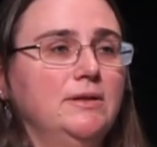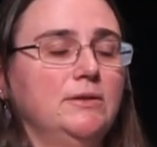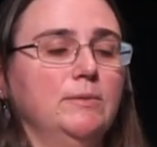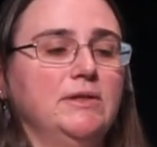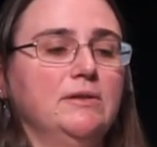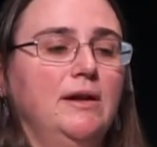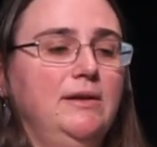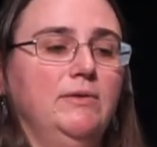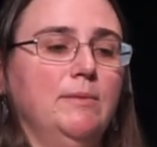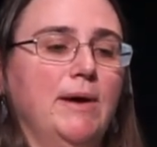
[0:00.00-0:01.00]
So it's not
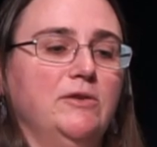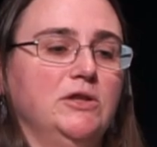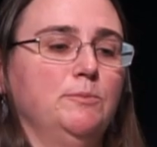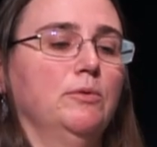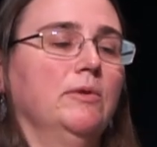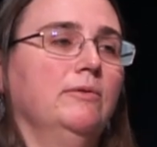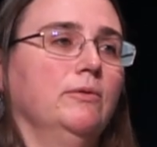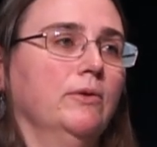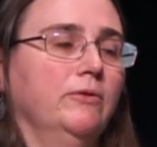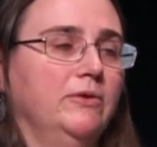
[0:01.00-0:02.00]
even about just
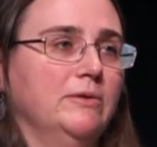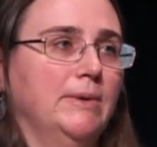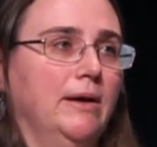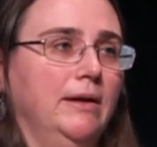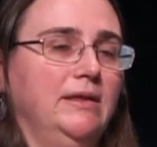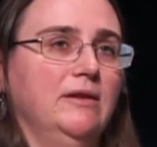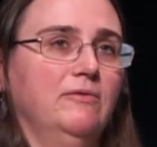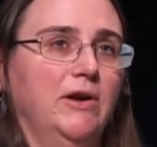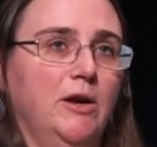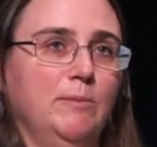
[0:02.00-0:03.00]
peripherals. It's about like the
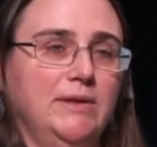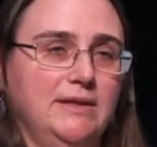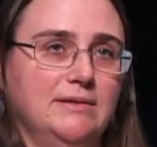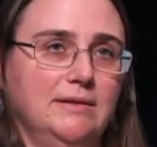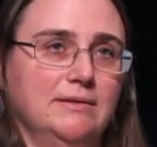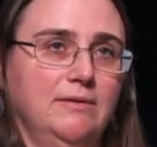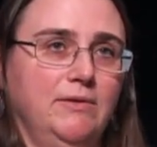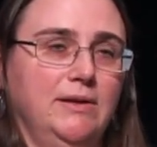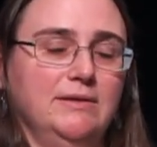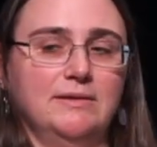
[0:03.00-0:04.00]
environment these things live
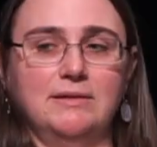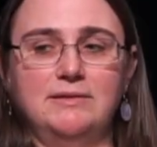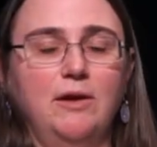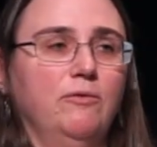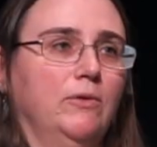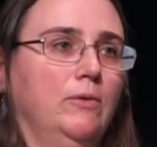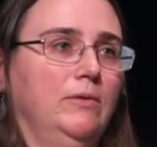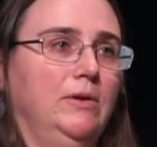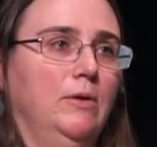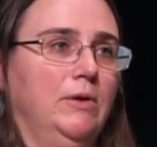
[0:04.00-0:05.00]
in. Is it a cell
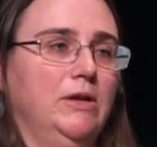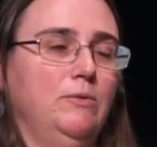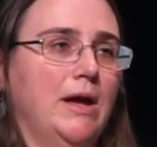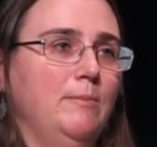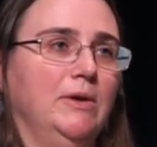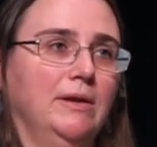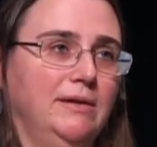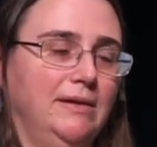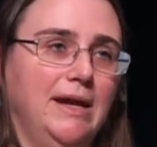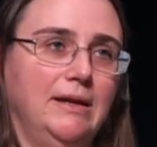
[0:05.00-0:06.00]
phone? Can you
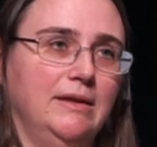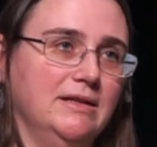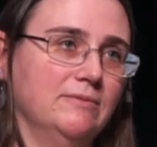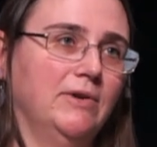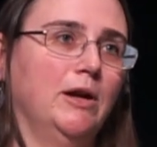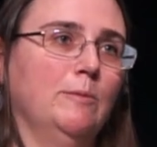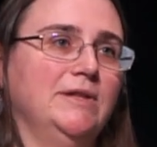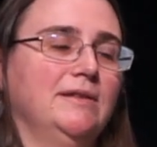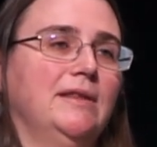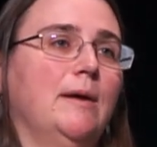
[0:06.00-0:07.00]
emulate any of these
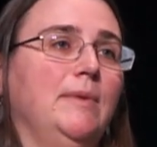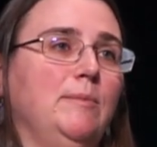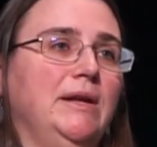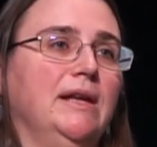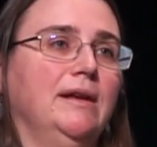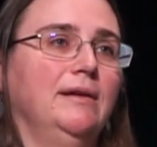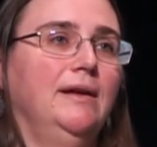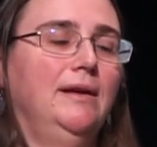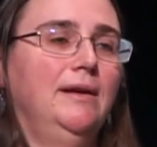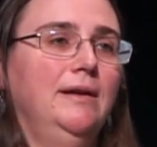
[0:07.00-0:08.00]
environments that may be in?
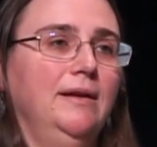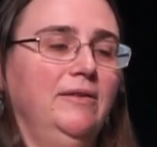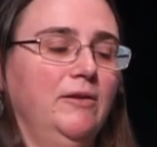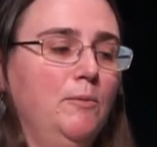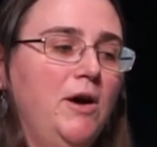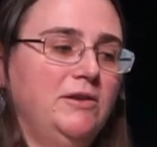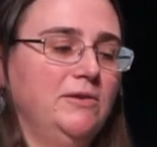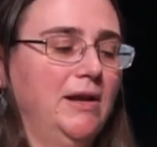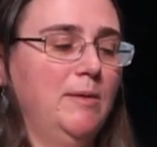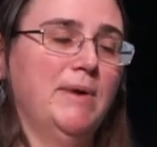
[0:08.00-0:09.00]
Is it a watch
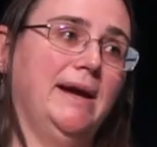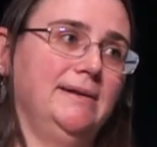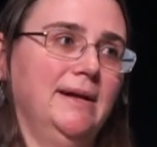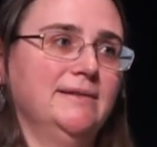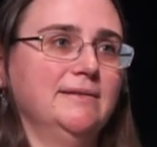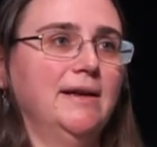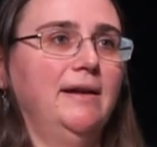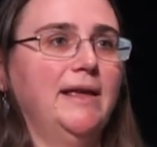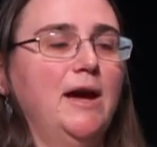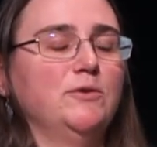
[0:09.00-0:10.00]
that I banged against the side
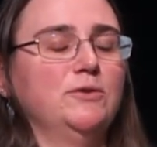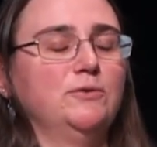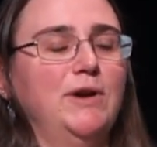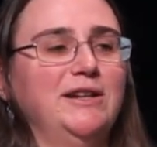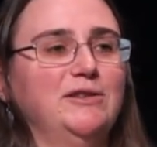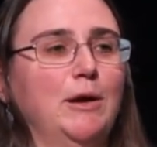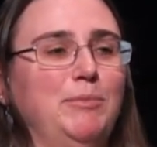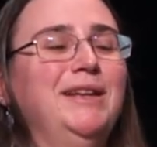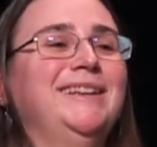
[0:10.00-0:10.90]
of the house and scratched up?